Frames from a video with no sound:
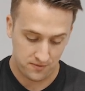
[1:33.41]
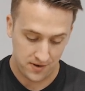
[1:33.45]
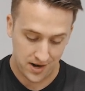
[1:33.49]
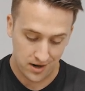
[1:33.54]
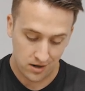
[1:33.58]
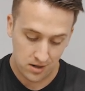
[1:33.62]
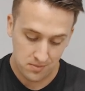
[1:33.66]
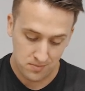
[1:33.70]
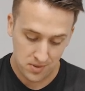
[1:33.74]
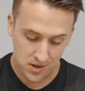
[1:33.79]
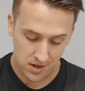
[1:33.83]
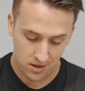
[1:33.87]

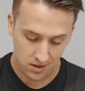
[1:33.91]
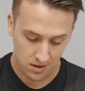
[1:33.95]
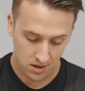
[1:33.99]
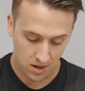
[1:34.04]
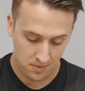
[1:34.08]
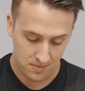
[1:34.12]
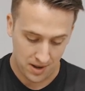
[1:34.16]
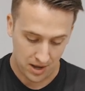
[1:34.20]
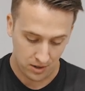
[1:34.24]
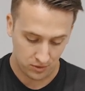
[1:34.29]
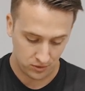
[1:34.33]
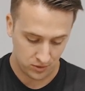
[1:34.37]
very bitter
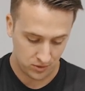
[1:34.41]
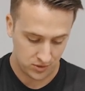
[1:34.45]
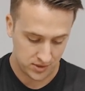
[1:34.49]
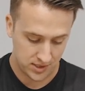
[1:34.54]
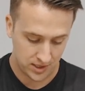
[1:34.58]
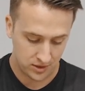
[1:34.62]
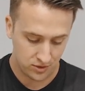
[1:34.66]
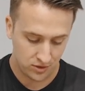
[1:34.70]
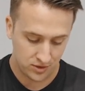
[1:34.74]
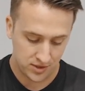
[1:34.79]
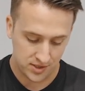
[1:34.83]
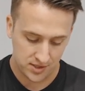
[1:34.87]
about
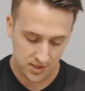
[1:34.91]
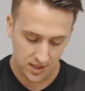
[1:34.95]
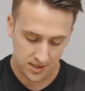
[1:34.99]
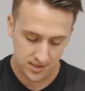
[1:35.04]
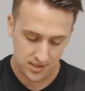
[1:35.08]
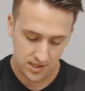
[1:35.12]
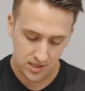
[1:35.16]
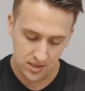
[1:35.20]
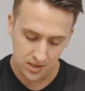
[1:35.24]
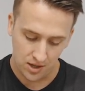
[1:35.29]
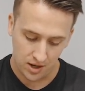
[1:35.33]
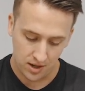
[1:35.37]
losing their
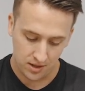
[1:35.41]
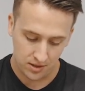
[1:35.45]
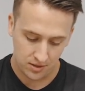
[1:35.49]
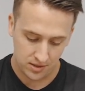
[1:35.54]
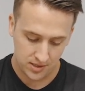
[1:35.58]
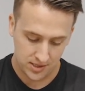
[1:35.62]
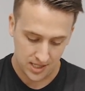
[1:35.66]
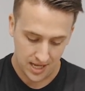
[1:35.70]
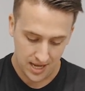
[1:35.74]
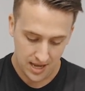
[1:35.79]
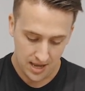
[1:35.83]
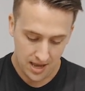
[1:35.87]
sons and
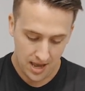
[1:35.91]
daughters,